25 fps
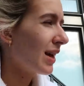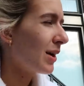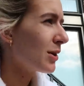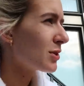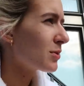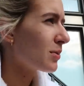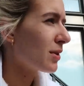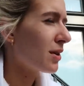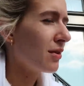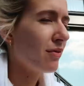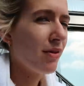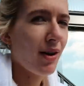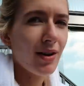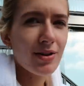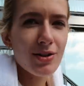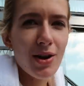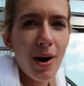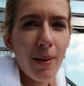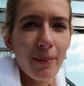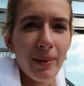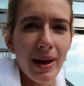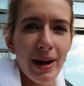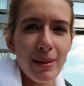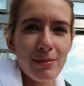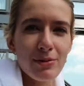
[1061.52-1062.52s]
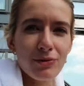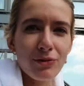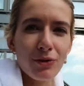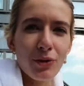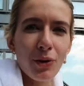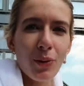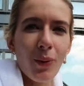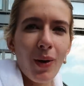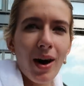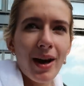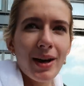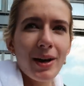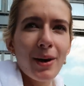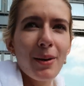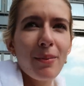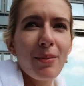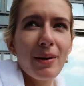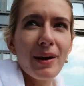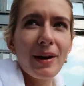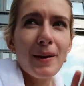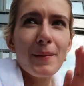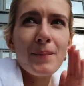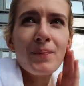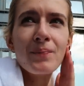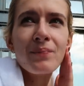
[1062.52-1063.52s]
That was one of our top names for a while,
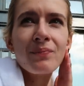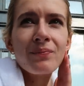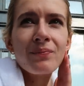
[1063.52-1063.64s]
but.